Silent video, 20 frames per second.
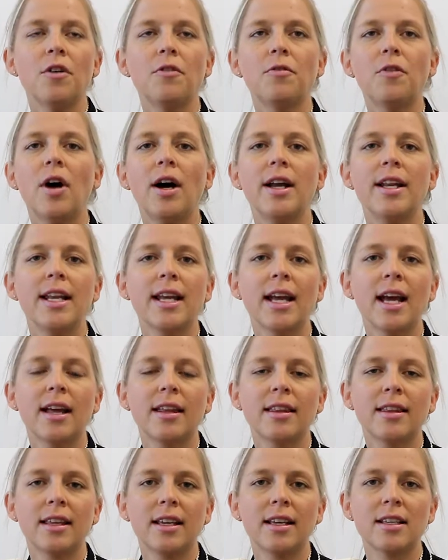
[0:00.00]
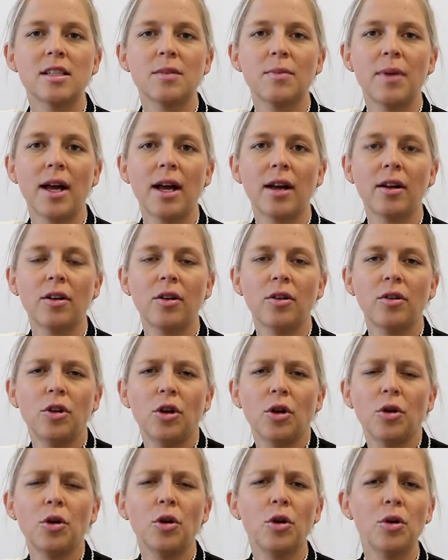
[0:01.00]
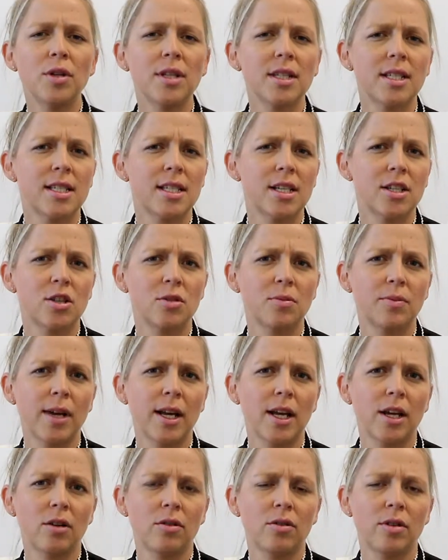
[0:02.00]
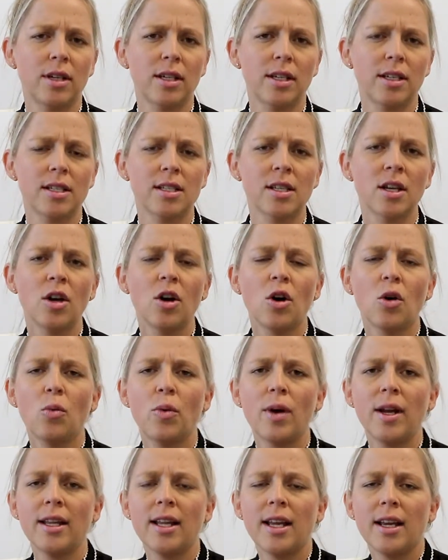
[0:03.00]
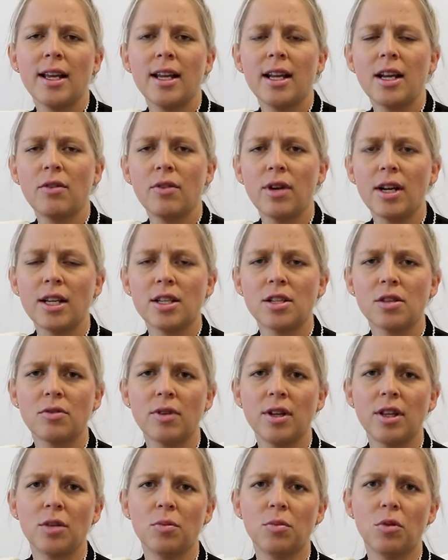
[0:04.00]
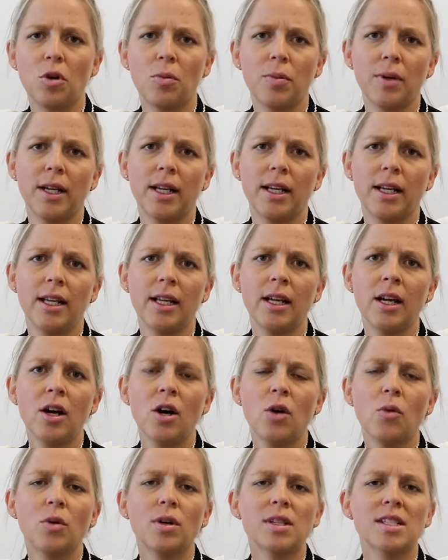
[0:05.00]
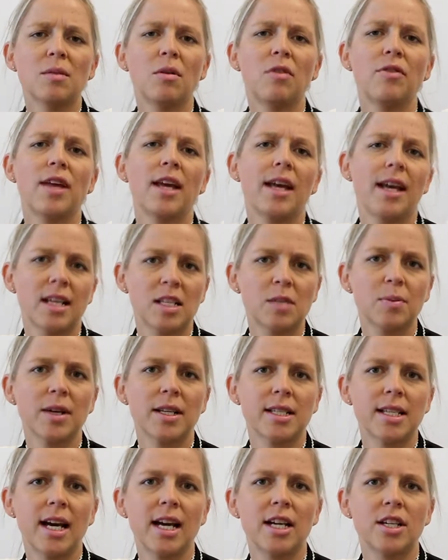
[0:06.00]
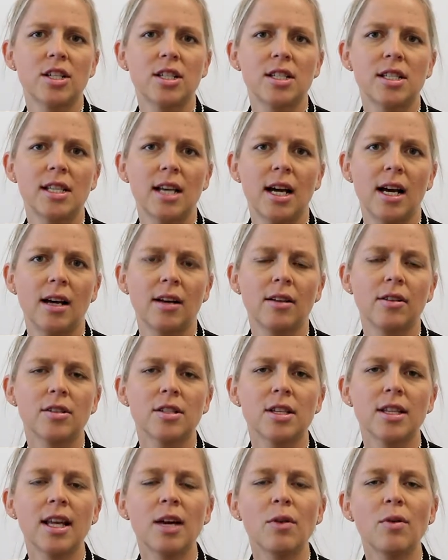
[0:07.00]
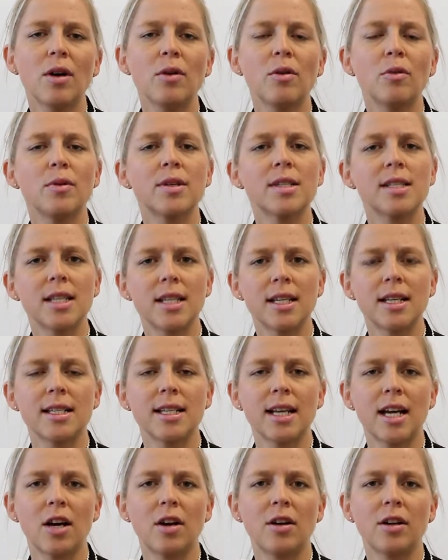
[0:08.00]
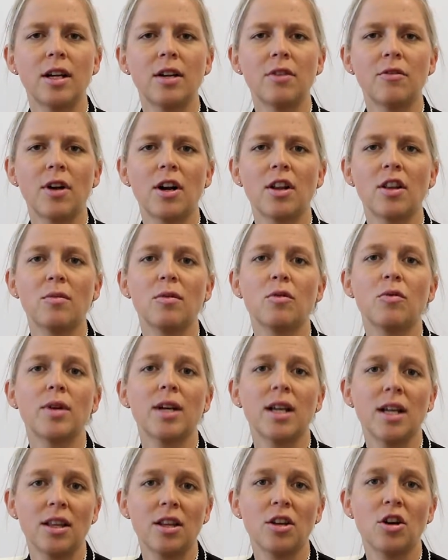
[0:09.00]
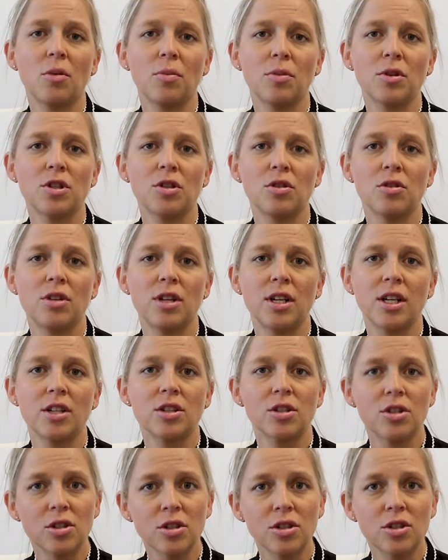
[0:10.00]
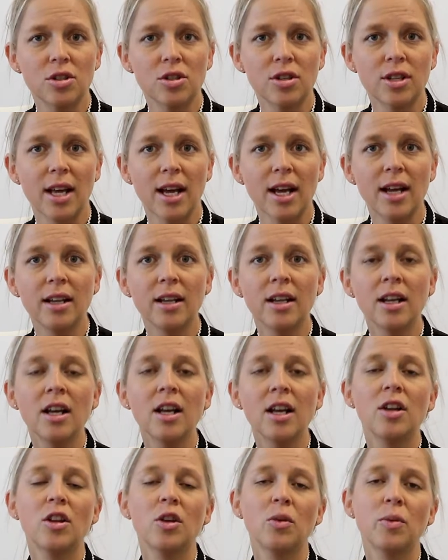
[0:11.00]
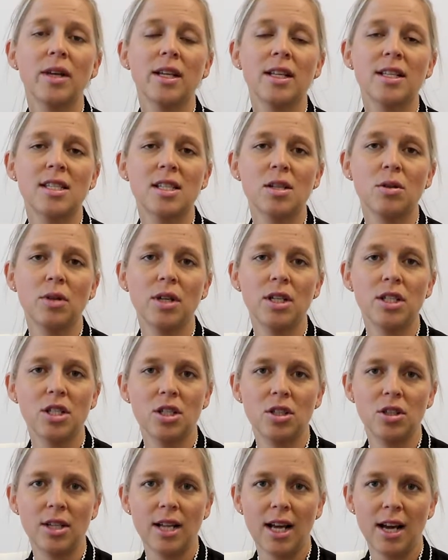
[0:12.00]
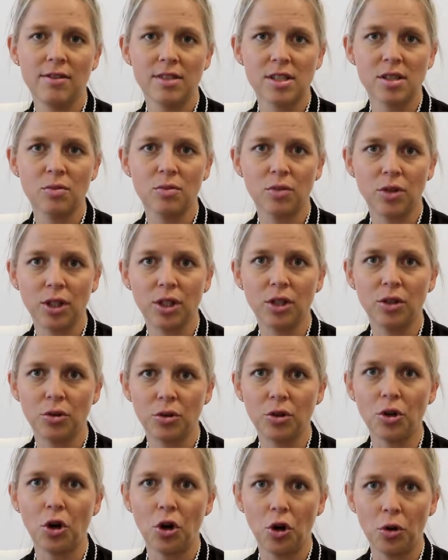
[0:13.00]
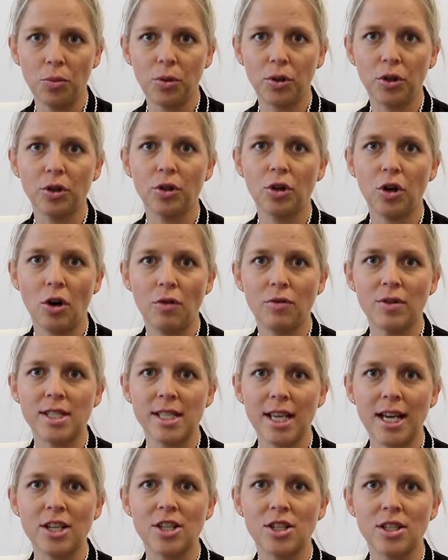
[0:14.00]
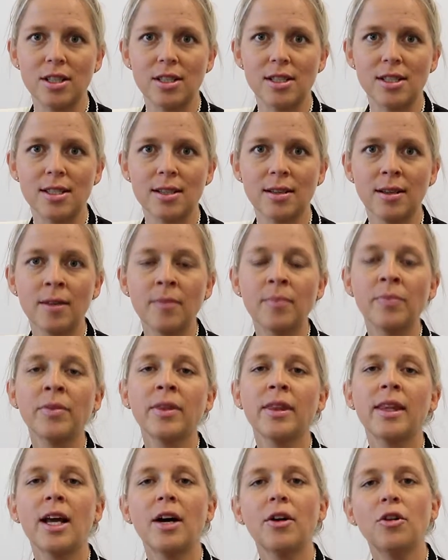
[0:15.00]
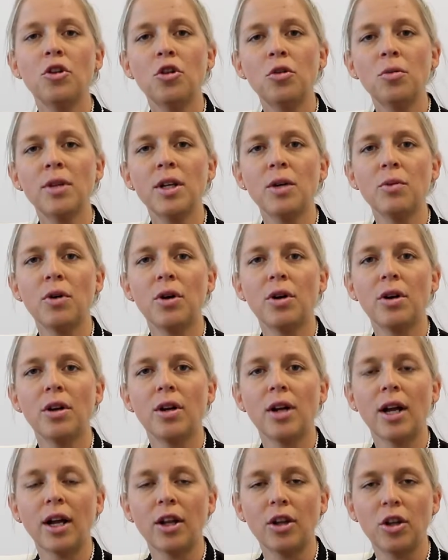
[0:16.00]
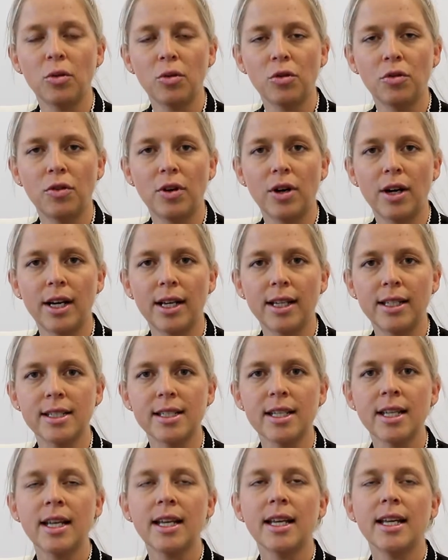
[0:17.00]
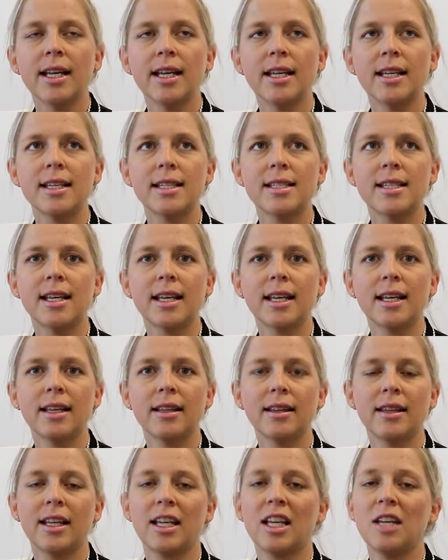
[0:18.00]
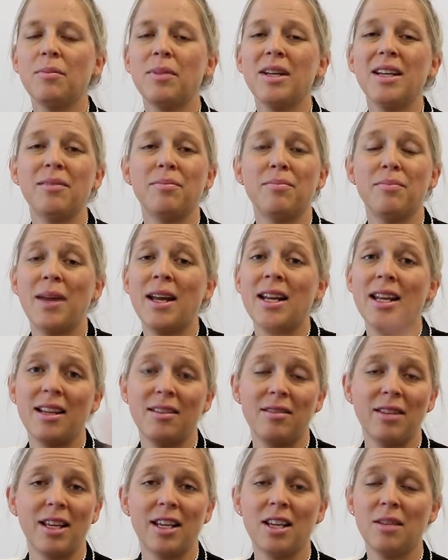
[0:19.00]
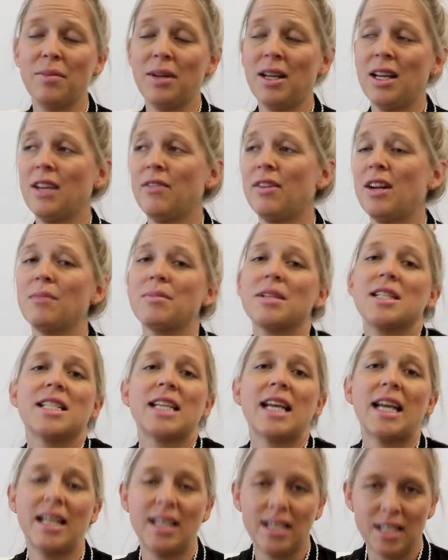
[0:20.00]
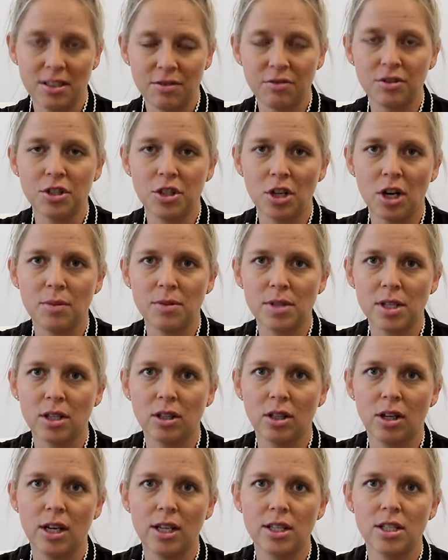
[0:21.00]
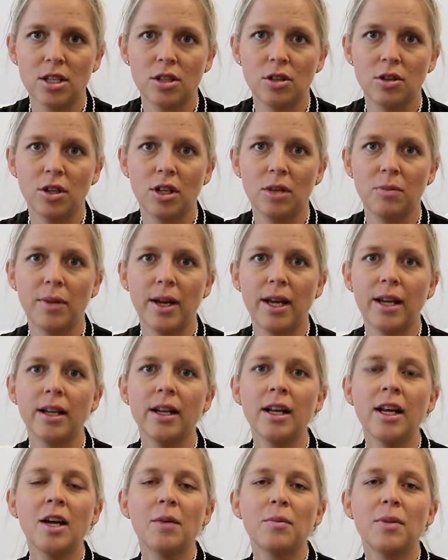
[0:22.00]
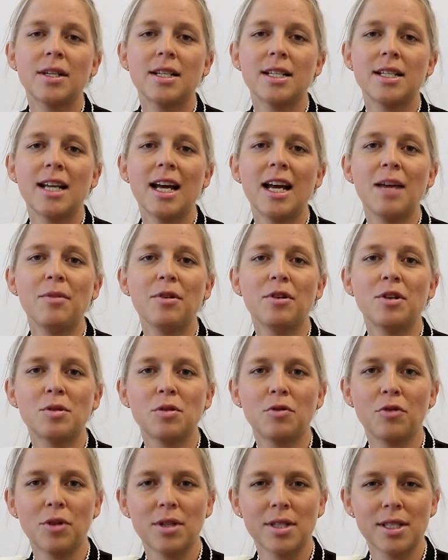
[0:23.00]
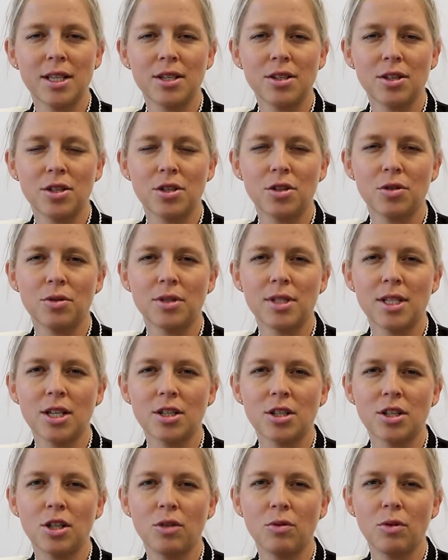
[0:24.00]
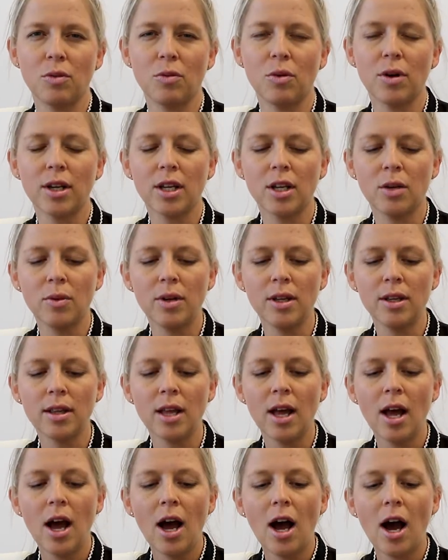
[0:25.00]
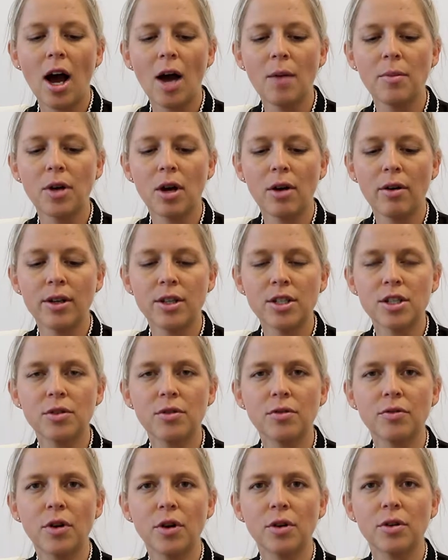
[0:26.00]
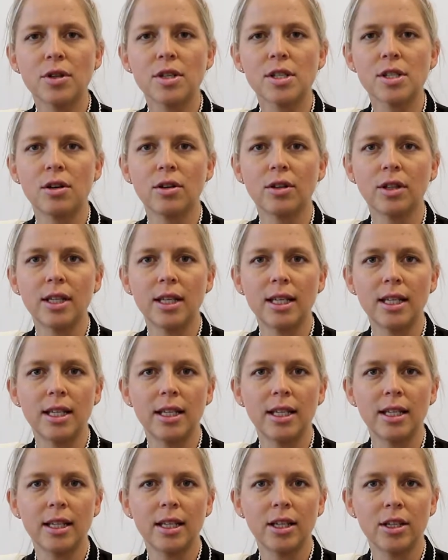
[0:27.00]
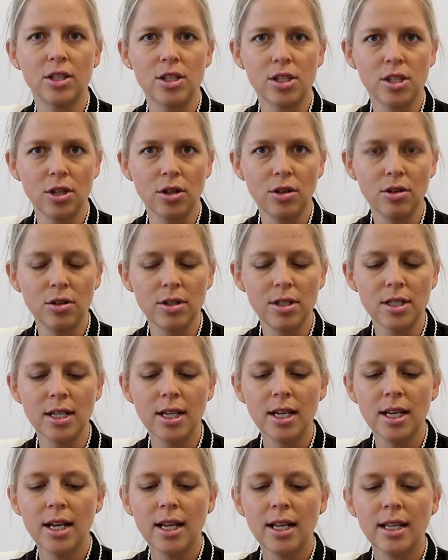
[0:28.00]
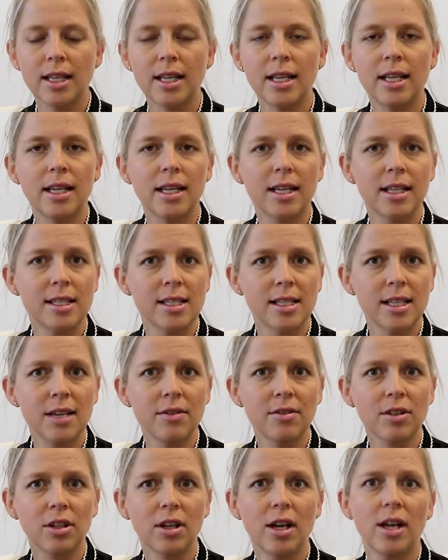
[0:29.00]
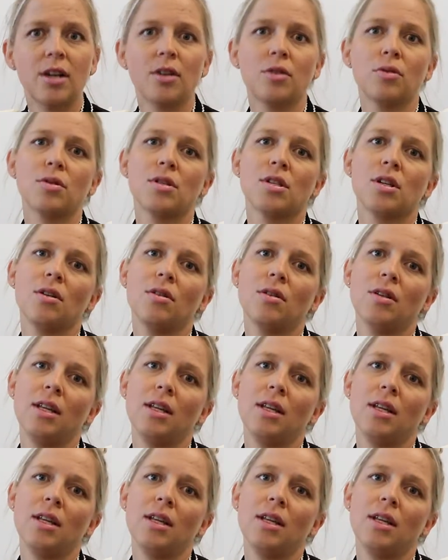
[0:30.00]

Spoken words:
Finding out things about, who the decision maker is, when they're getting ready to rent the property, what some of their expectations are. So that way when we're sitting down in front of them, if we get the opportunity to do that we can still continue to have some really good open conversations. Now, normally what you will find is there can be many, there can be even up to 10 different types of clients that you can meet. But today, because we've got such a short session that we're working with, I'm going to focus on the concerned, the conceived client, and also